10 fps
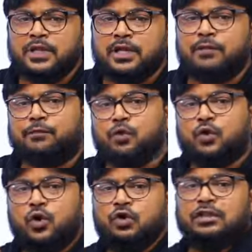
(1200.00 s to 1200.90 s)
if you
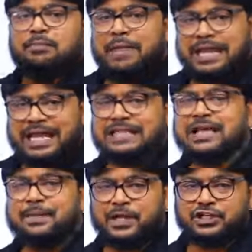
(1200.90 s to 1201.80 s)
go to the main
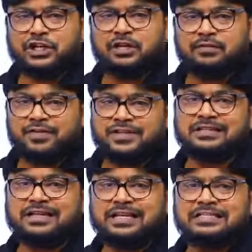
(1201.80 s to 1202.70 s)
examination, whether
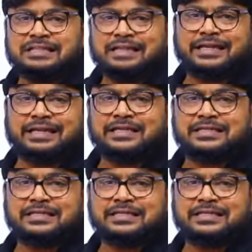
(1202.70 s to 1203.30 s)
that is NET,